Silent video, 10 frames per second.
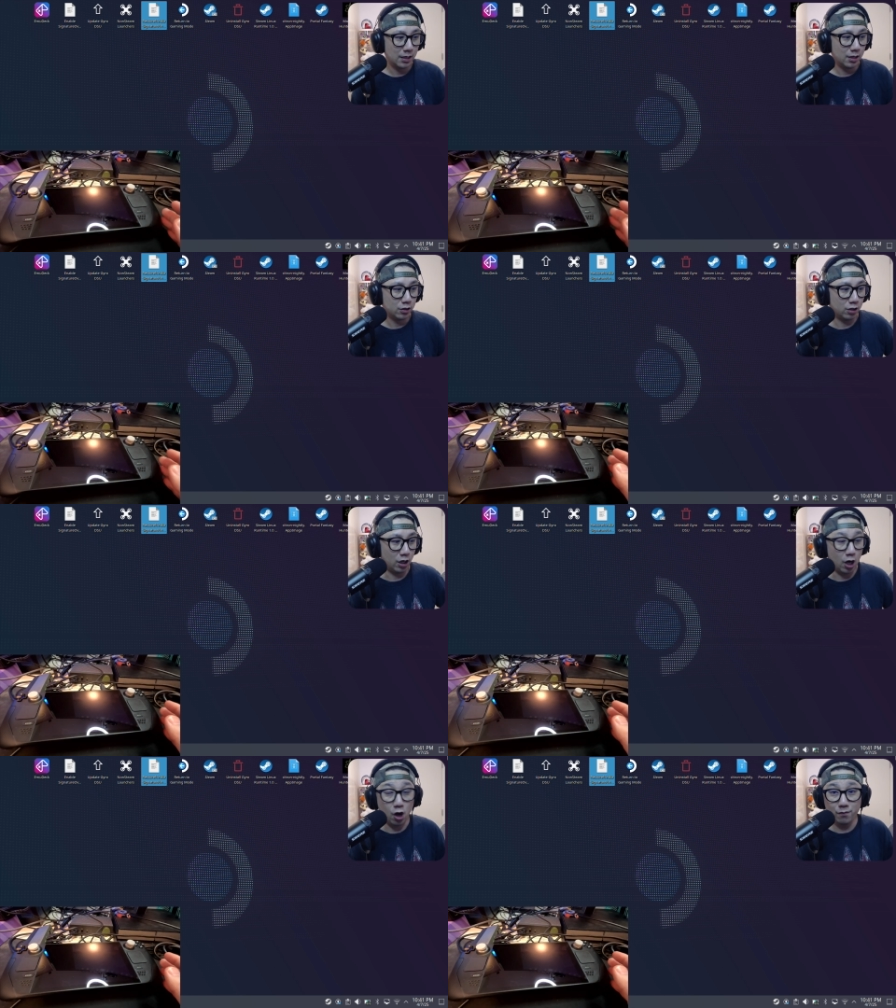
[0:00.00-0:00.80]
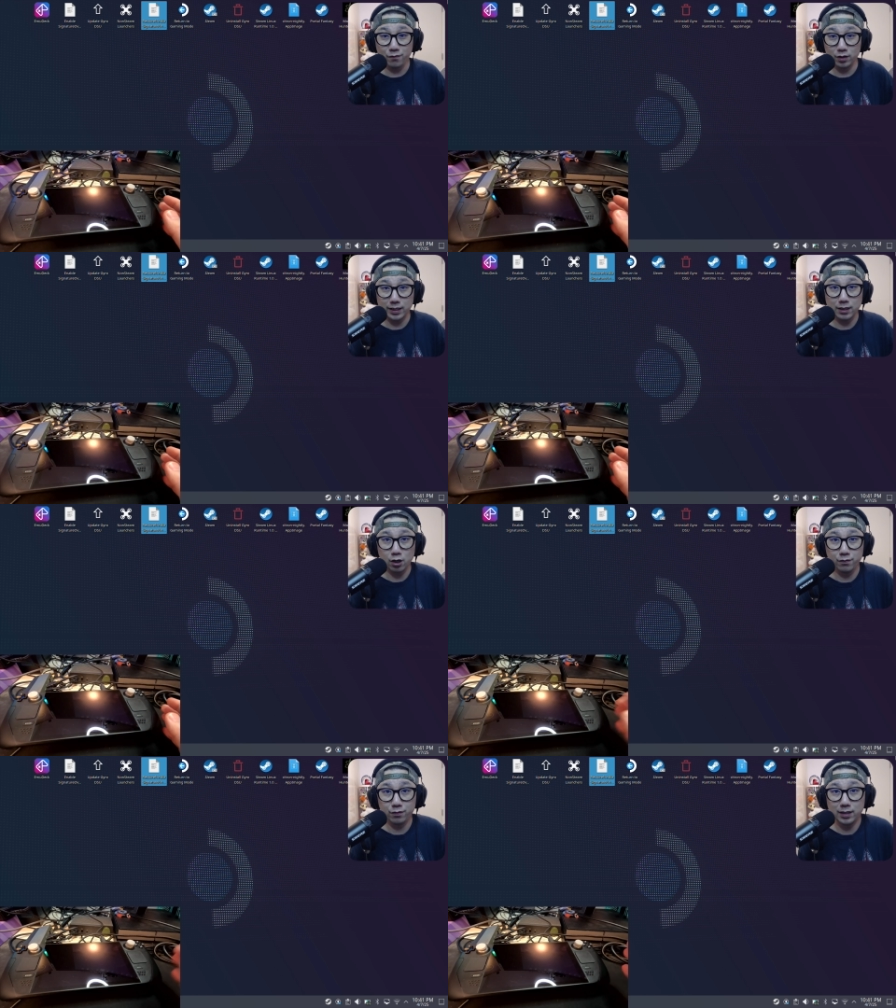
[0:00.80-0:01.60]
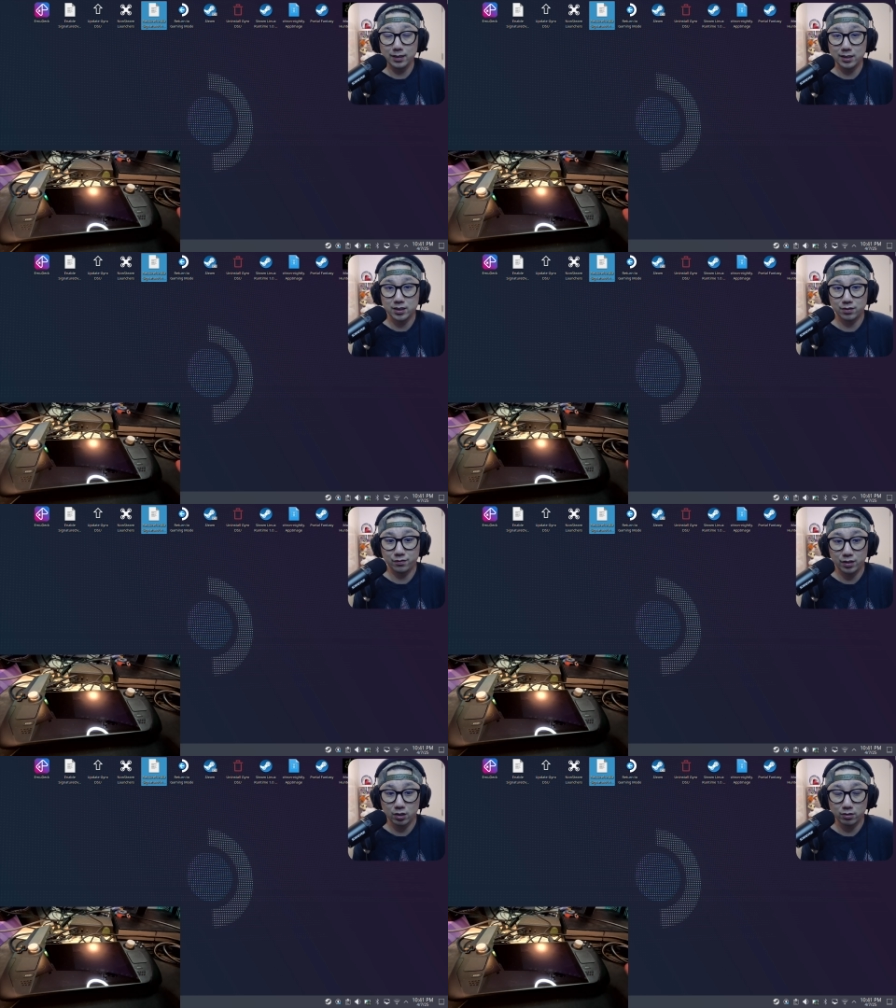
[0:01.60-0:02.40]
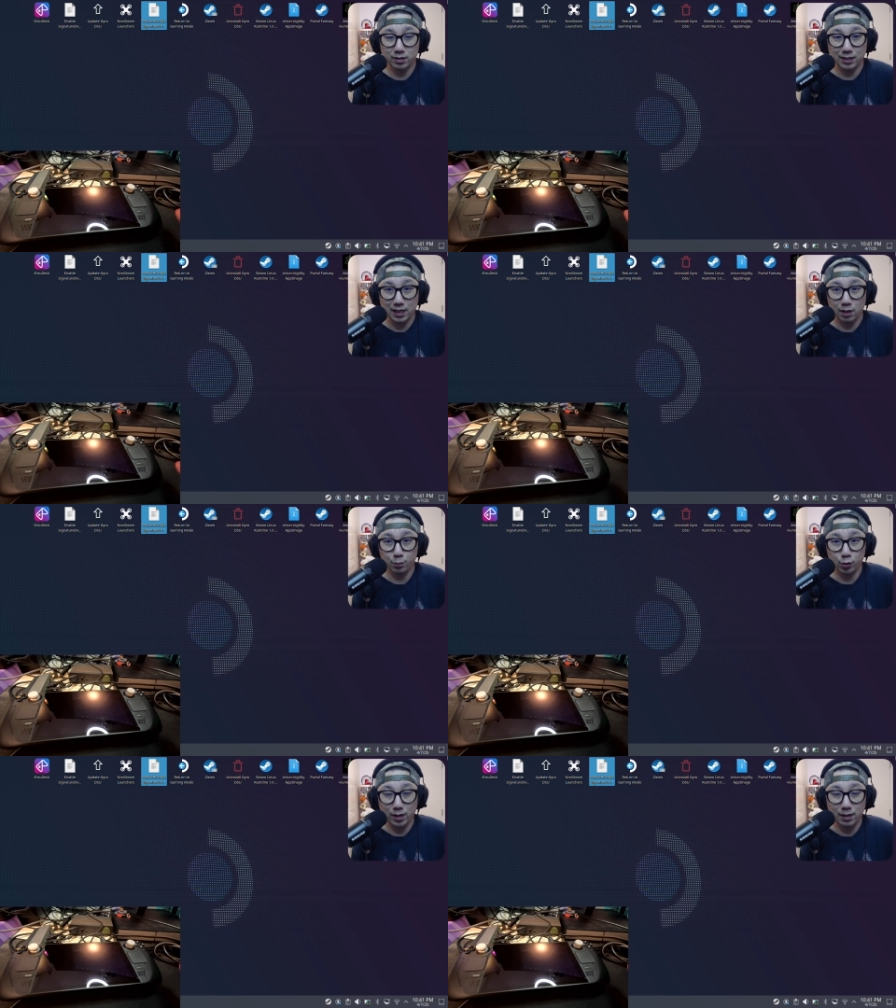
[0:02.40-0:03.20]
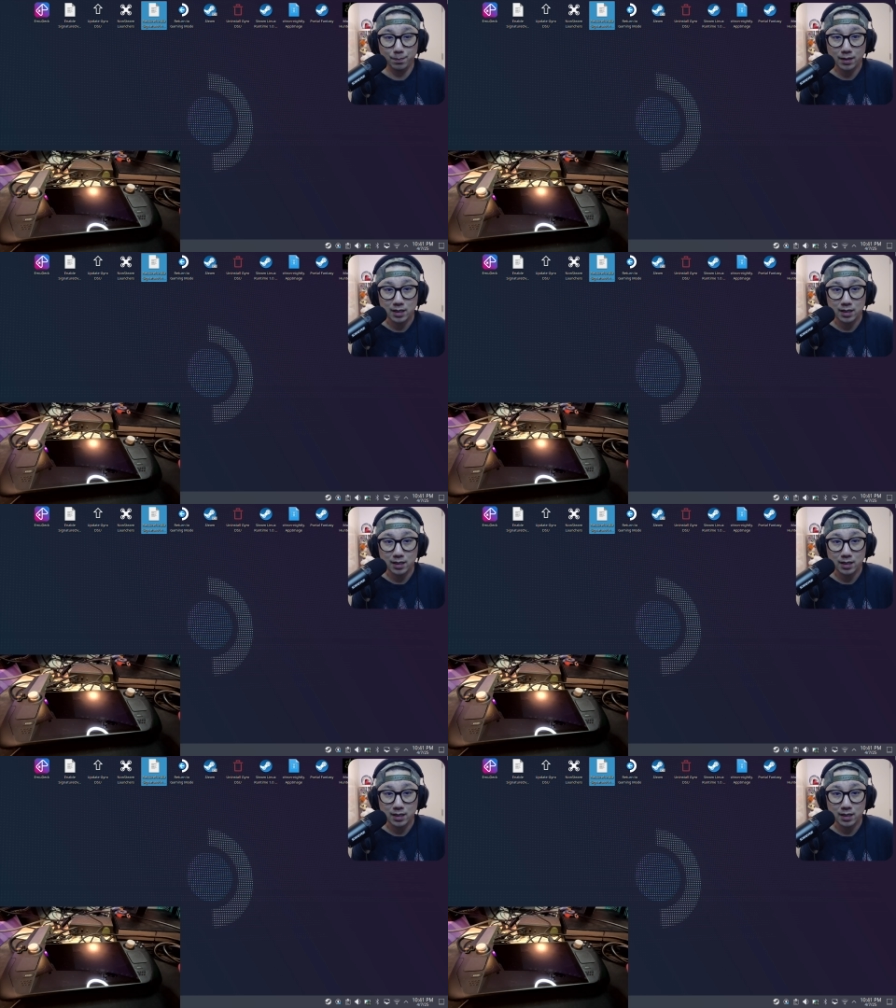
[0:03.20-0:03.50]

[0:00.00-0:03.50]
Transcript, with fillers: So hopefully, hopefully this video did help you out.